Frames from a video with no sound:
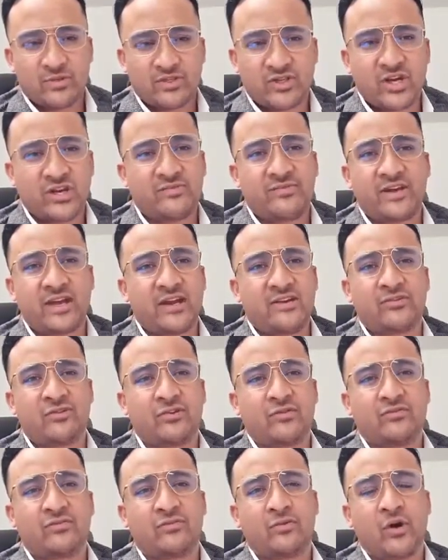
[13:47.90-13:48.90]

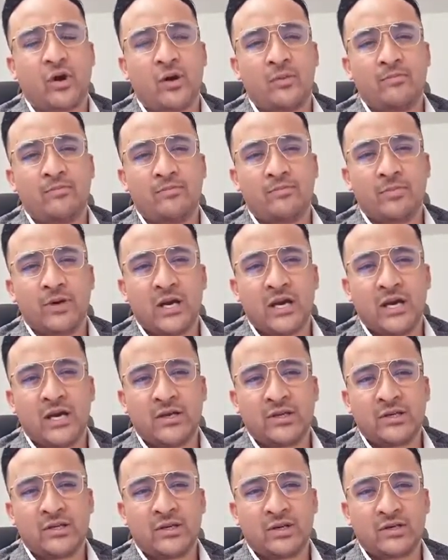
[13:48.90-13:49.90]
certification from
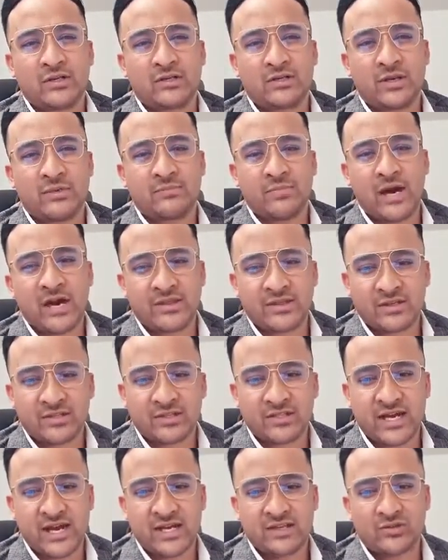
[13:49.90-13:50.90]
some other
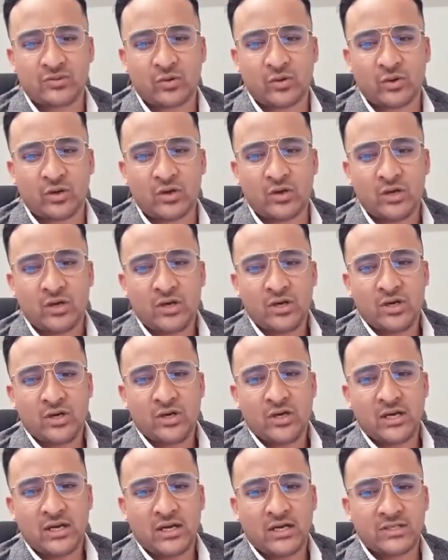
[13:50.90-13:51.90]
states or
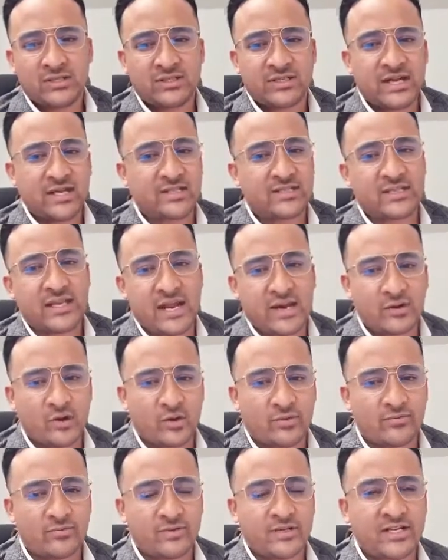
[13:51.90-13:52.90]
states that are
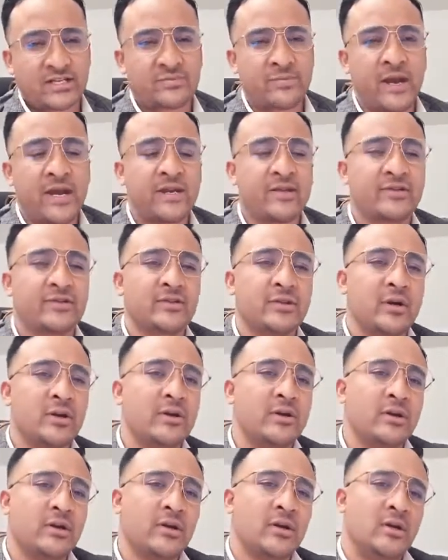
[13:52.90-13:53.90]
not from Tasmania.
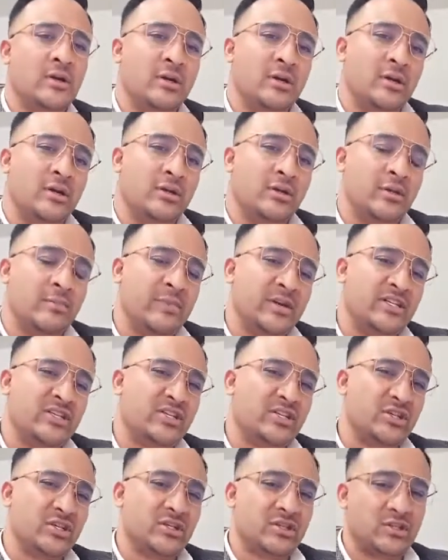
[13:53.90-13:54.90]
So the
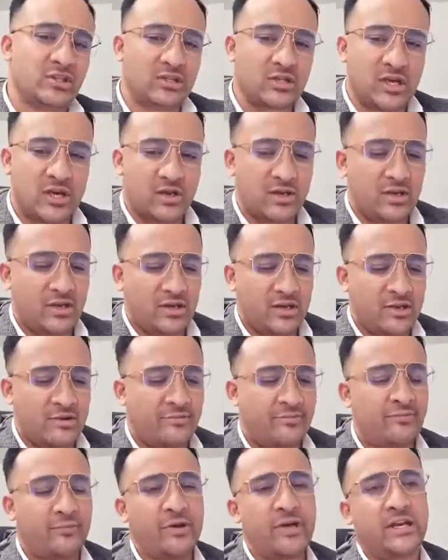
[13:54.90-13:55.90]
message is,
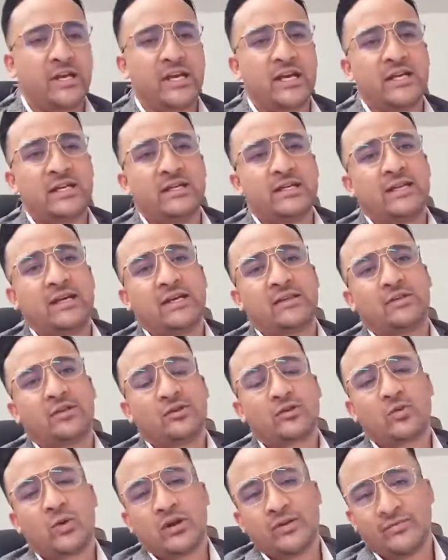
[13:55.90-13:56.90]
if we can get
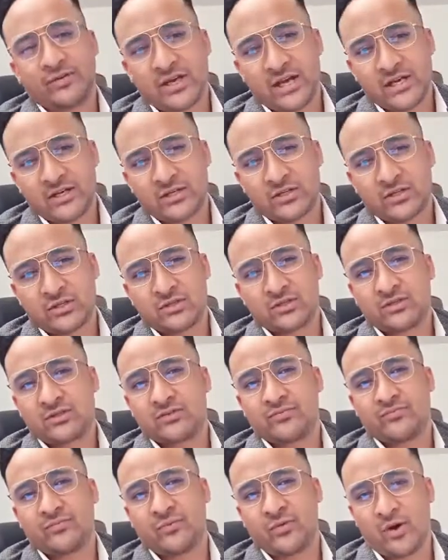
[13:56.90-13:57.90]
those
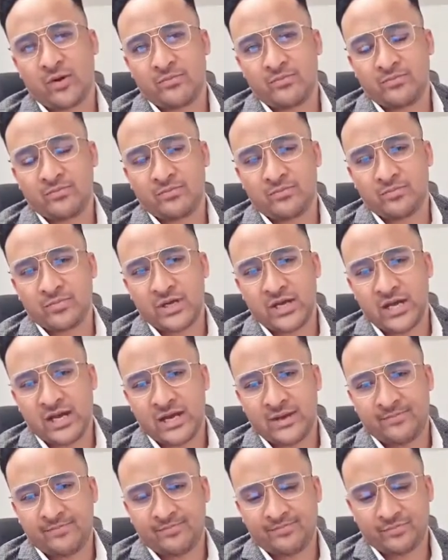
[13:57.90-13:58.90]
qualifications from
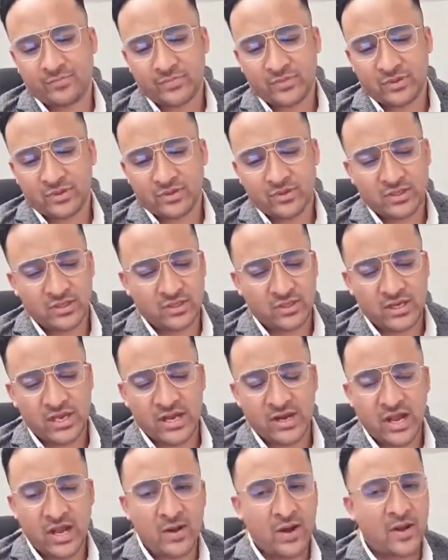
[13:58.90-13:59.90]
and
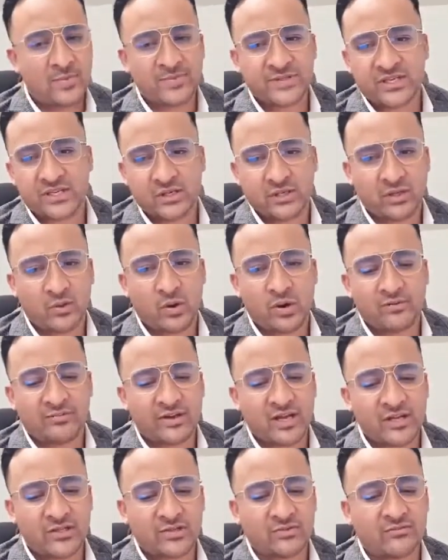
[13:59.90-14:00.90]
upskill the
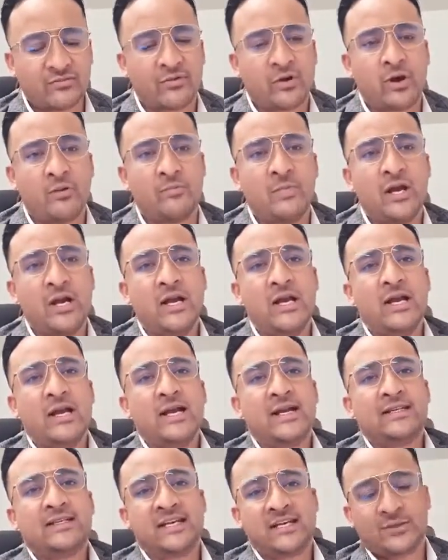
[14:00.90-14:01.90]
qualification from
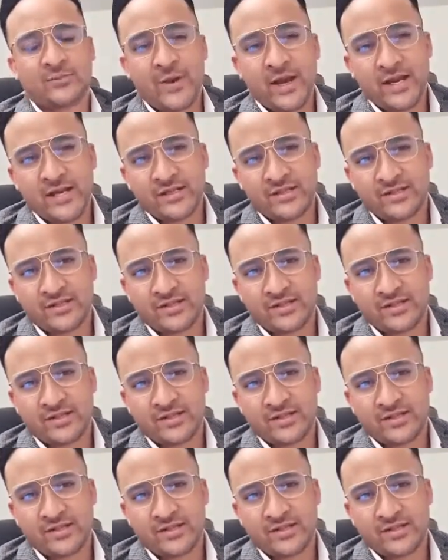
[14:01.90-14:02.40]
Tasmania